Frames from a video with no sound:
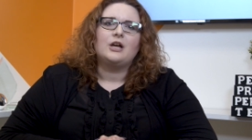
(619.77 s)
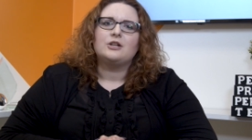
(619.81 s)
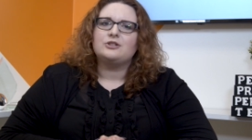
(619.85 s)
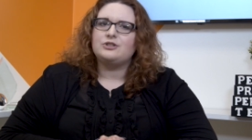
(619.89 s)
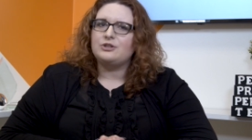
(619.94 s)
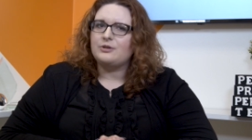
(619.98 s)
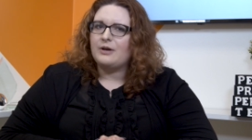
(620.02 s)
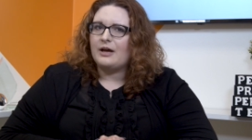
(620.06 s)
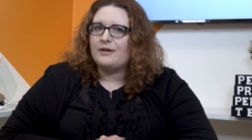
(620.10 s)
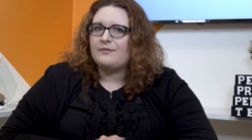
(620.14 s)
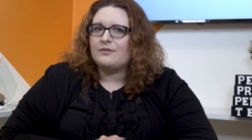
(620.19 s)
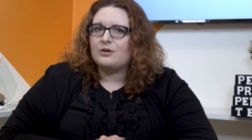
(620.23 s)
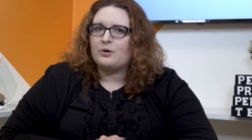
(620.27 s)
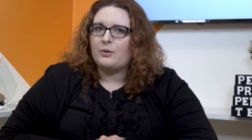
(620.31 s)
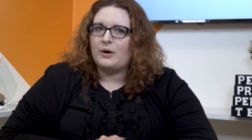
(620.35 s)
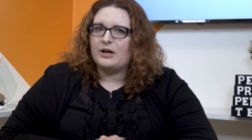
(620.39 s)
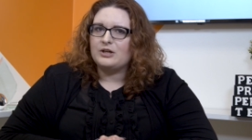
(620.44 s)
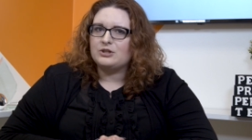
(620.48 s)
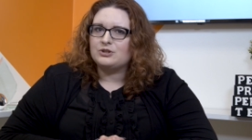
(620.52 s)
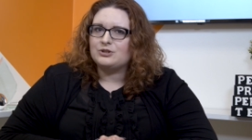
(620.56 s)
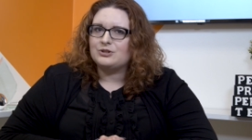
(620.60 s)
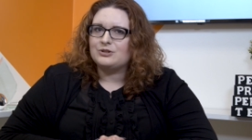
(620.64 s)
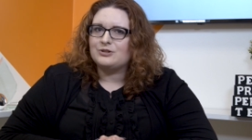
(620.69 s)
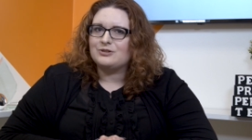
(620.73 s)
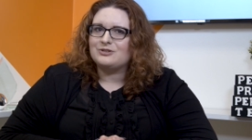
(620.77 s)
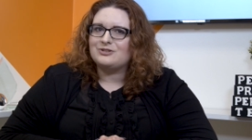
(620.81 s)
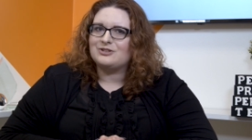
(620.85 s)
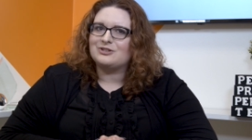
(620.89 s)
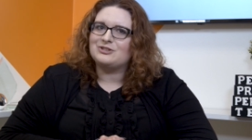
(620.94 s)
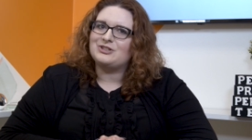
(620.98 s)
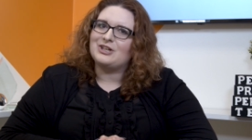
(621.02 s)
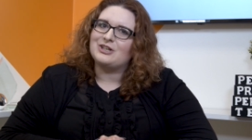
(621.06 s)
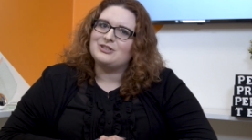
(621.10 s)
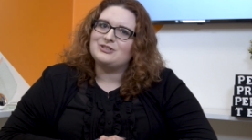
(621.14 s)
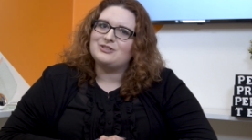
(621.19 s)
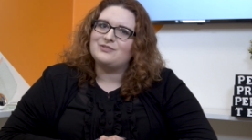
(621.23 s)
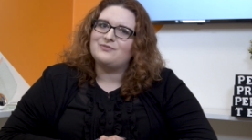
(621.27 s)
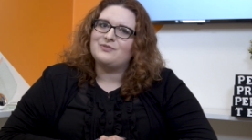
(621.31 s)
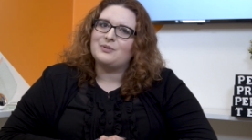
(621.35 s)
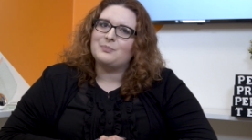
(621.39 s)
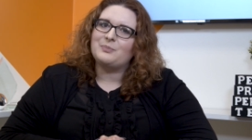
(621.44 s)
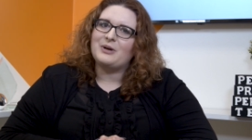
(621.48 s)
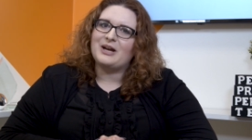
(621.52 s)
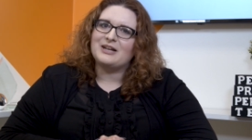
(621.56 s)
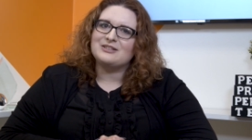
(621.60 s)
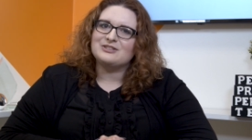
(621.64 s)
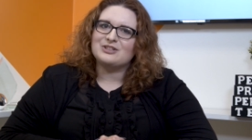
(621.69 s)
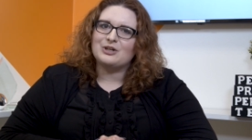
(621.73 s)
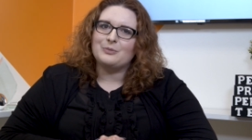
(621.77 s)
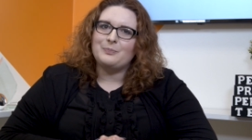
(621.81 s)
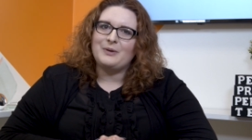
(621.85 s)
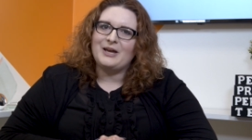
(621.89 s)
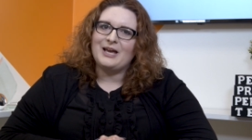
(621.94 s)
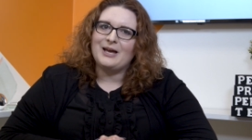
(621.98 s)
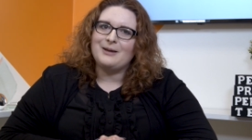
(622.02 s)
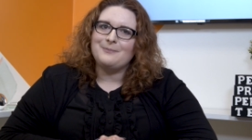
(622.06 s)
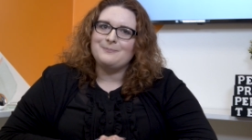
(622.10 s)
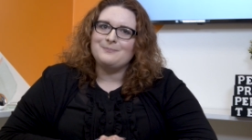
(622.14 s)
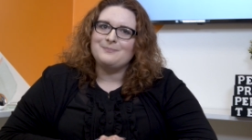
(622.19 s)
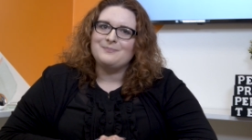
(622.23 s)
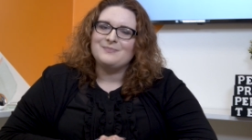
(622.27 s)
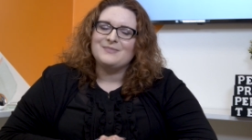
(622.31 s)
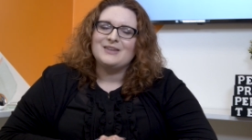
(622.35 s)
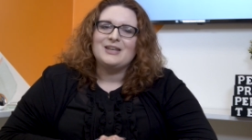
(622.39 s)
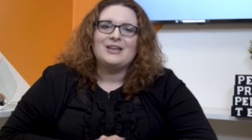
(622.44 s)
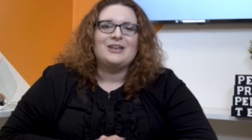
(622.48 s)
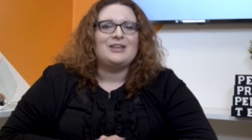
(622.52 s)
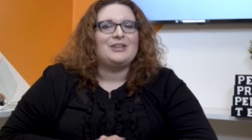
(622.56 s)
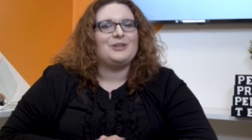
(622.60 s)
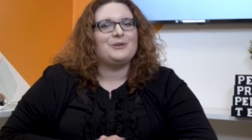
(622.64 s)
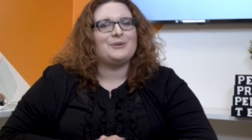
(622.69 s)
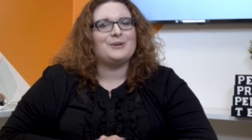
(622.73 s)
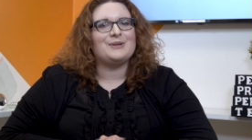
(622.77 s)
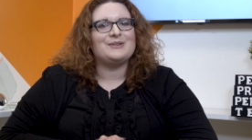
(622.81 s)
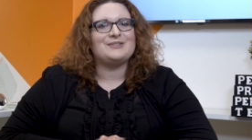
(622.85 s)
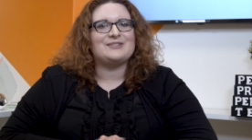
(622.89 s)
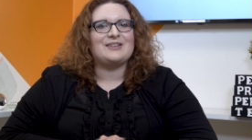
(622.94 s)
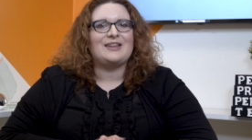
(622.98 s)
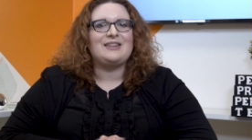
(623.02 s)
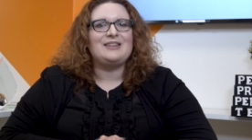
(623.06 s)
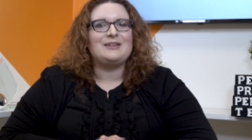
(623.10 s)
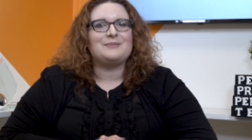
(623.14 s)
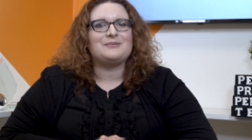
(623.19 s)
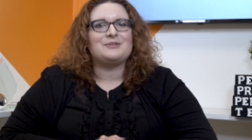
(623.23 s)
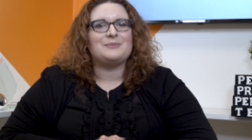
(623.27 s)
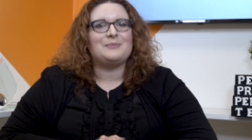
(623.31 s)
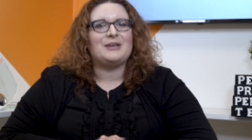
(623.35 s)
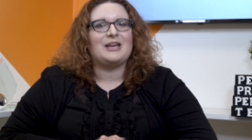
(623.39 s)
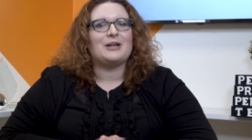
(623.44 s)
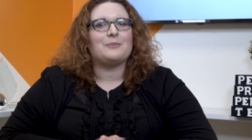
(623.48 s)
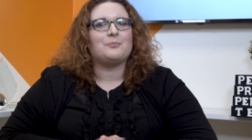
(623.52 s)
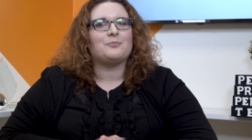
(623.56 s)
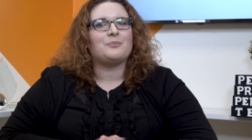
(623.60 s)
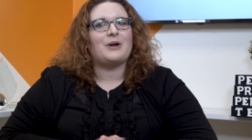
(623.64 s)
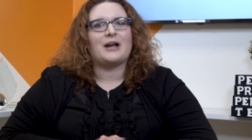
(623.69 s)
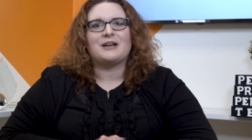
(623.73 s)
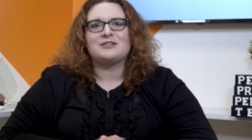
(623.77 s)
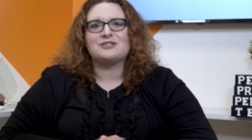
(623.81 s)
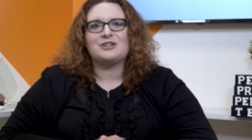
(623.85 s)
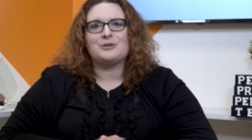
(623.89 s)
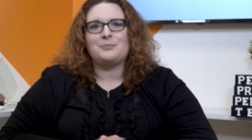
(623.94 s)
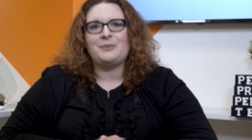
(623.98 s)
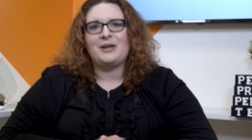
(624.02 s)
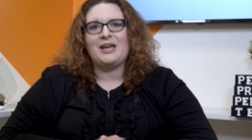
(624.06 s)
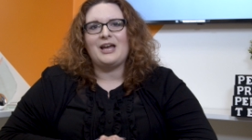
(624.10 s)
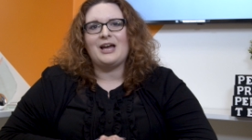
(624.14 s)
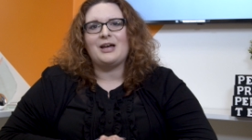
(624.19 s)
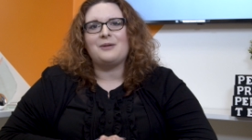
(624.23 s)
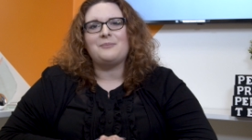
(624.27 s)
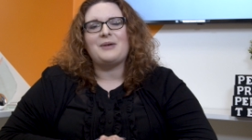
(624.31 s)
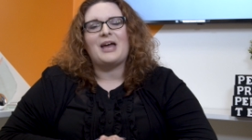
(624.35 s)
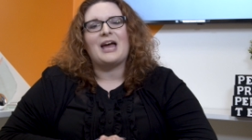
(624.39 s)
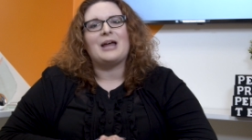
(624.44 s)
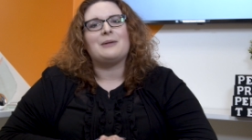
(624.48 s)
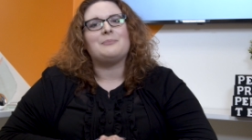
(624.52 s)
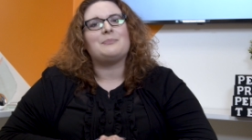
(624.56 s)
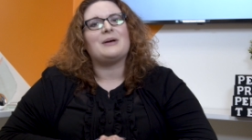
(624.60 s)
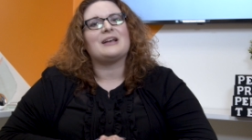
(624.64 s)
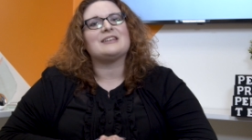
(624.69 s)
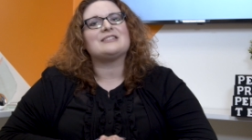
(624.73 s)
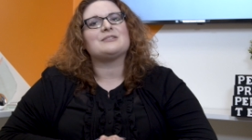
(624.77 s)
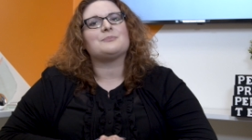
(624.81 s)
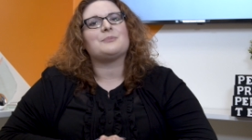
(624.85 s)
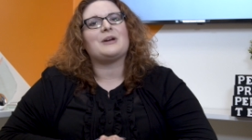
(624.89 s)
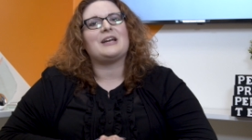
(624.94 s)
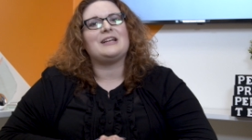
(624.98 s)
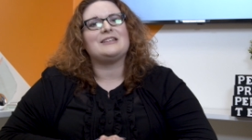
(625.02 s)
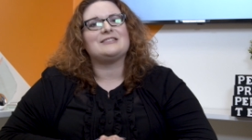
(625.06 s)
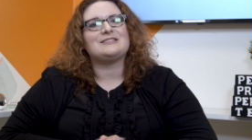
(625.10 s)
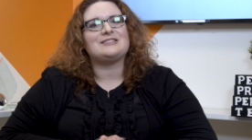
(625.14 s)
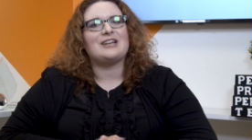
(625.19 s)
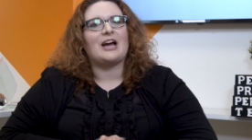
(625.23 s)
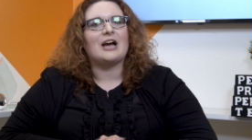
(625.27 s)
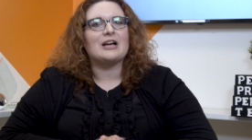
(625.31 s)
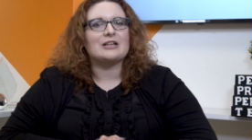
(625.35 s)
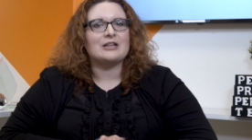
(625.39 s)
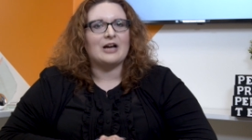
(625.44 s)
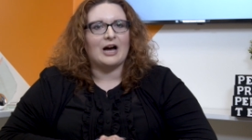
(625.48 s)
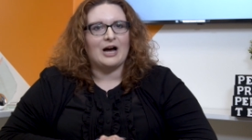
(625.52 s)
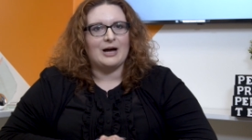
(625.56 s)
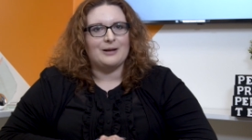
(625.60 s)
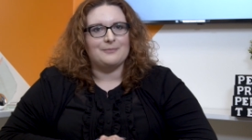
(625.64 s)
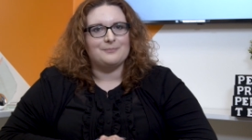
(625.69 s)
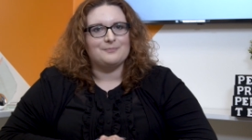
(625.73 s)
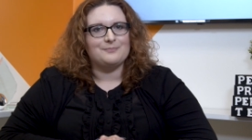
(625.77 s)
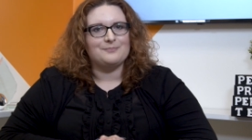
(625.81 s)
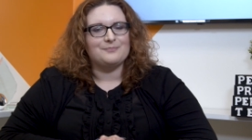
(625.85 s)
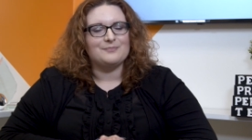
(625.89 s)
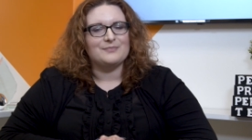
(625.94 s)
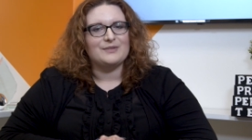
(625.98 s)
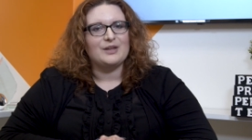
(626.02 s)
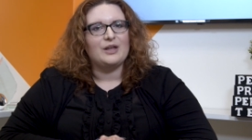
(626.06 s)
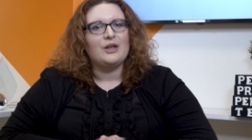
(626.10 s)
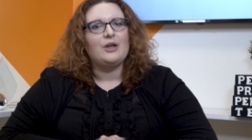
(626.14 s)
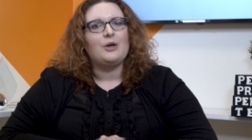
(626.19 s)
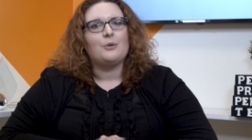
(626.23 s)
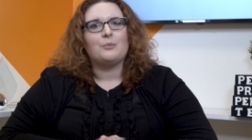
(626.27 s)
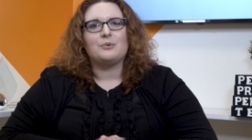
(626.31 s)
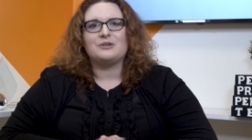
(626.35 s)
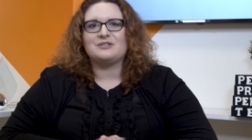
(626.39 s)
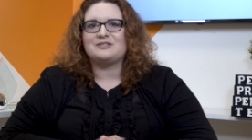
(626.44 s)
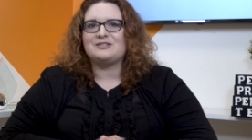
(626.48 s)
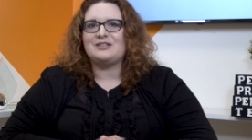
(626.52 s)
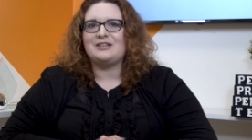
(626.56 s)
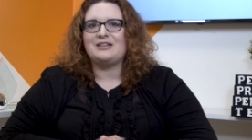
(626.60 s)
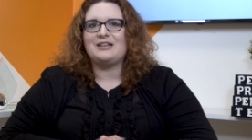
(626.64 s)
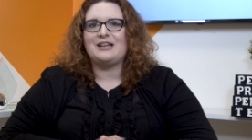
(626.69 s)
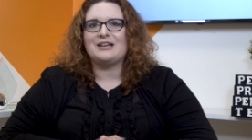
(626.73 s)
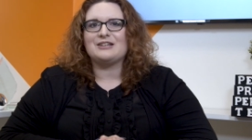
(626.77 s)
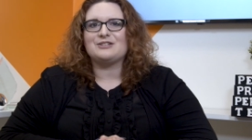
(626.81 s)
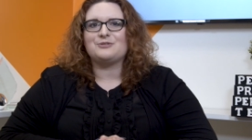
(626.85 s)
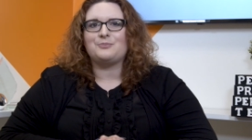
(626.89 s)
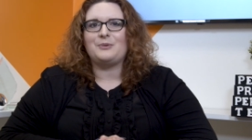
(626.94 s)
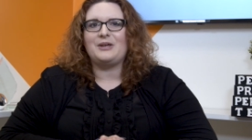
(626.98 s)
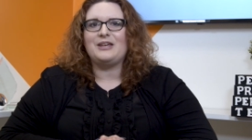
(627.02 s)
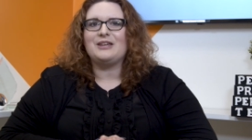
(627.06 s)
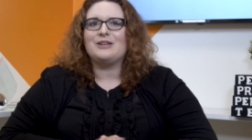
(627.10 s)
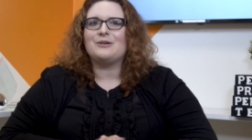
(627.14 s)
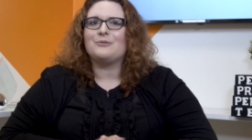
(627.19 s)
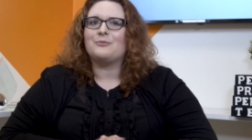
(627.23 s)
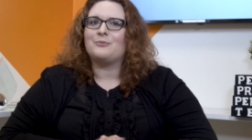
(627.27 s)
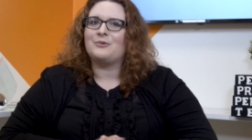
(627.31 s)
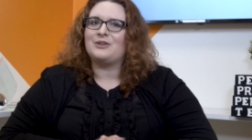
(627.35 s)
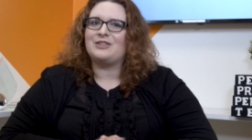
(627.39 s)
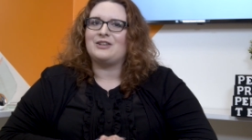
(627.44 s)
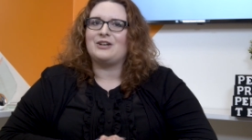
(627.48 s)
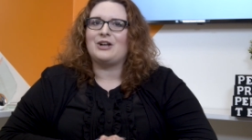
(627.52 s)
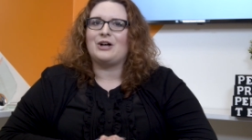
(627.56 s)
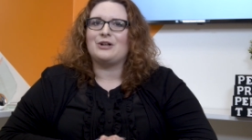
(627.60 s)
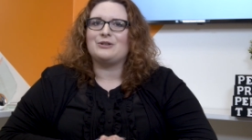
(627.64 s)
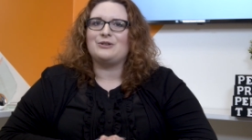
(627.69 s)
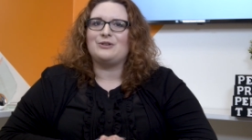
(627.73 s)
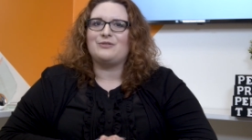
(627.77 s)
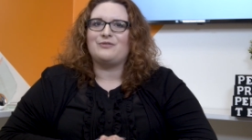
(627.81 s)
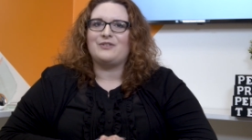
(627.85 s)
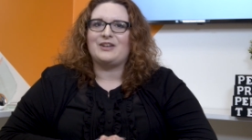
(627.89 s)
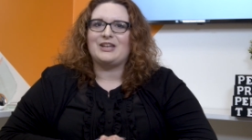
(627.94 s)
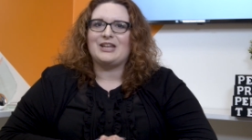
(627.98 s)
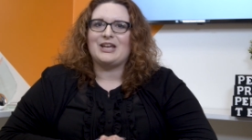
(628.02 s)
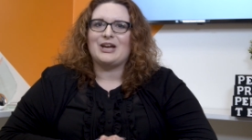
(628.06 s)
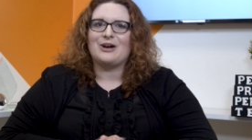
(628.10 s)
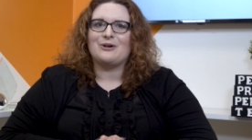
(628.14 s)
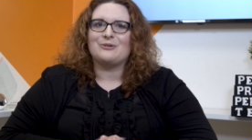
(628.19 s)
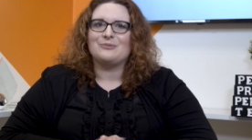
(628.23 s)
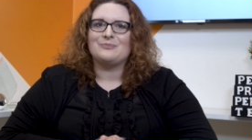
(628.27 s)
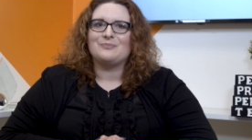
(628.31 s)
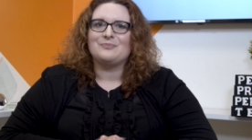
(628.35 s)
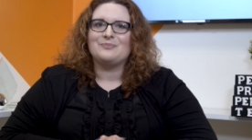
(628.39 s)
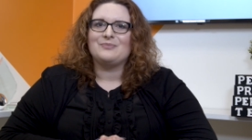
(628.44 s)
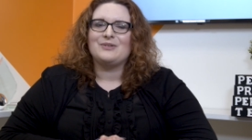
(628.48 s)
Do you have a question or suggestion for Practical Pam? You can send them to me at practicalpam@bestbrains.com. We'll see you next week with an all-new video.